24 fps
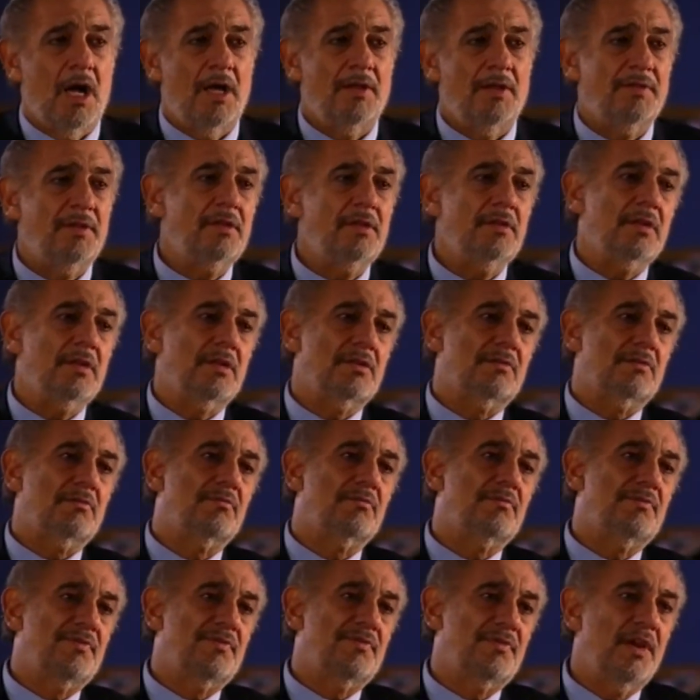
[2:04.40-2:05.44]
I think
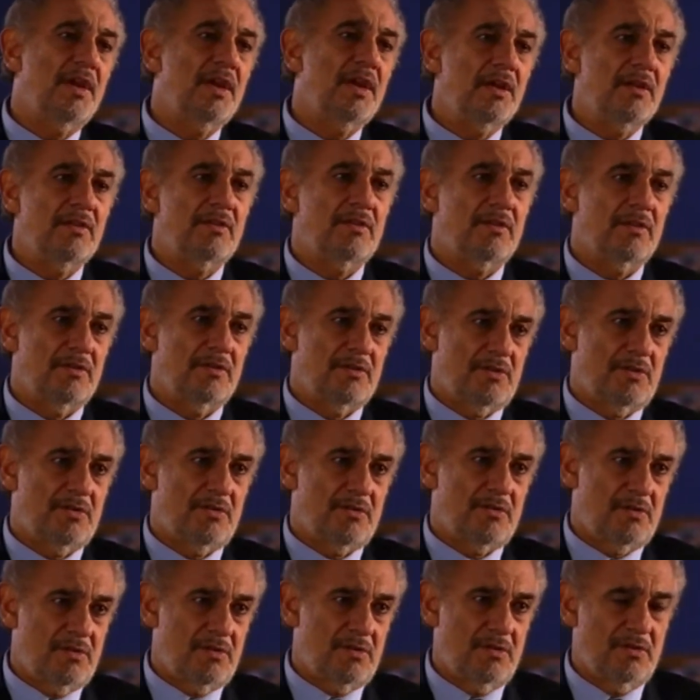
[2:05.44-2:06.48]
that faith
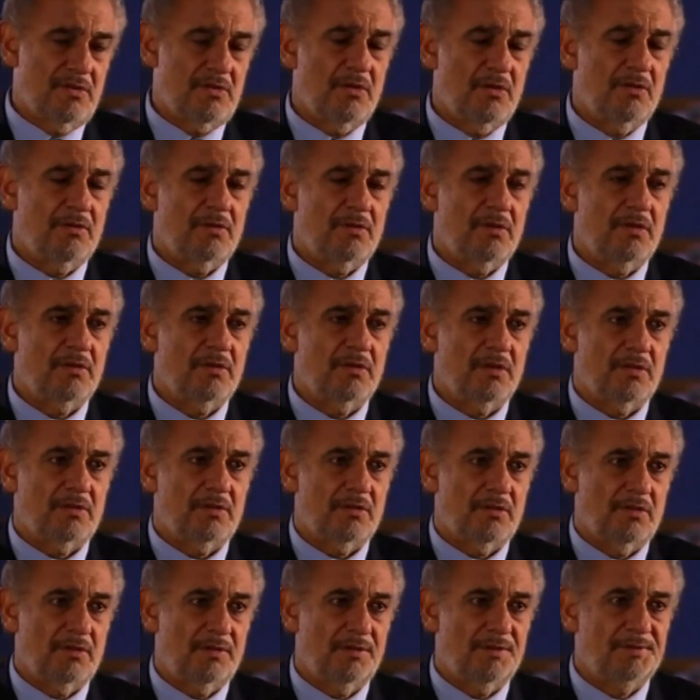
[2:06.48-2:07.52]
is something
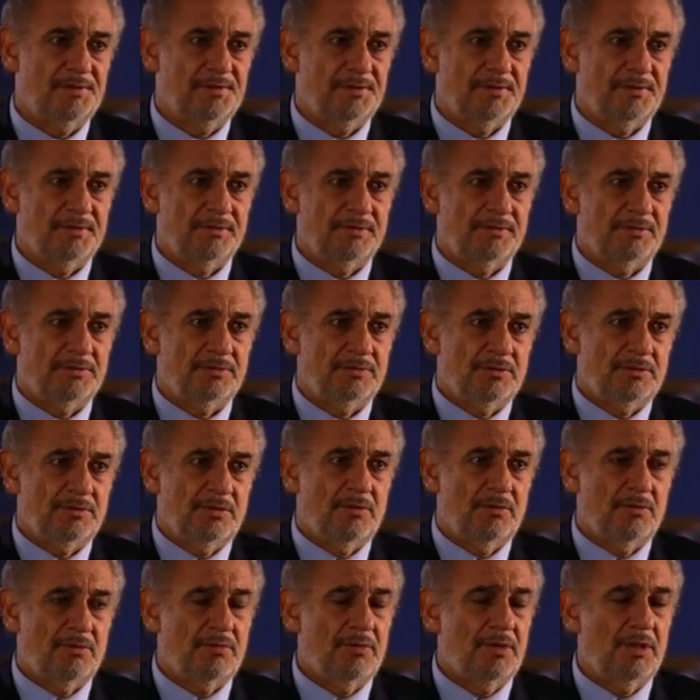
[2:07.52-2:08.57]
that
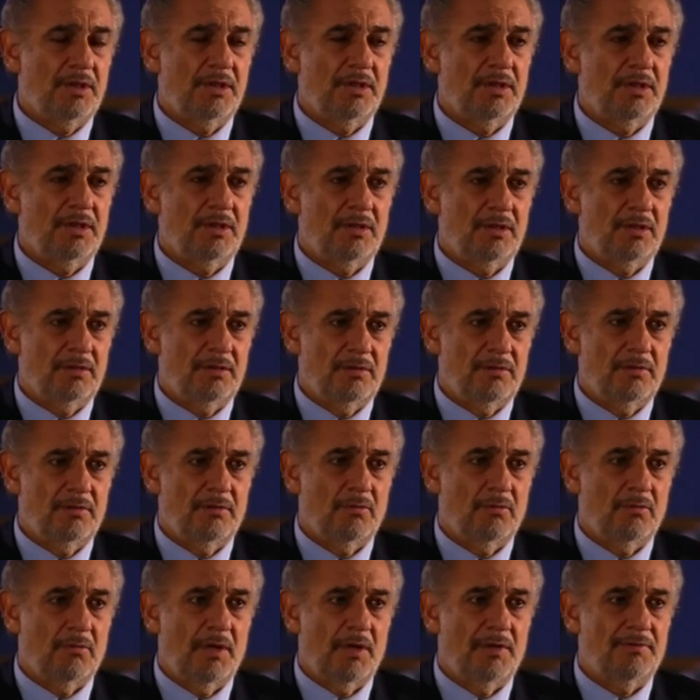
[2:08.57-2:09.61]
really
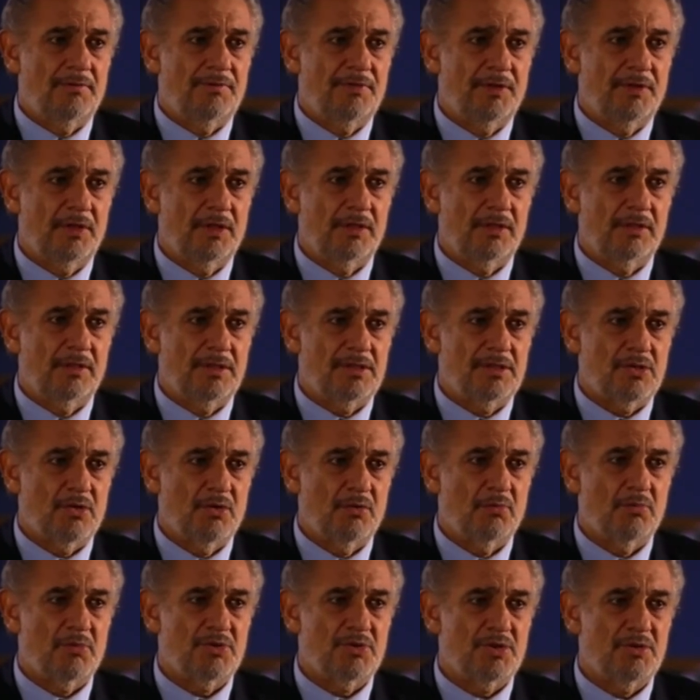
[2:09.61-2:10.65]
one feels is
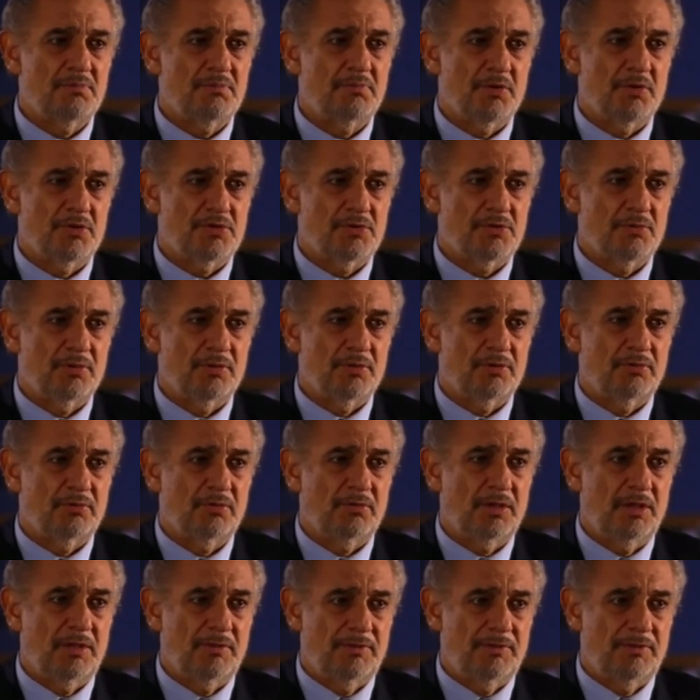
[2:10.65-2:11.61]
almost impossible to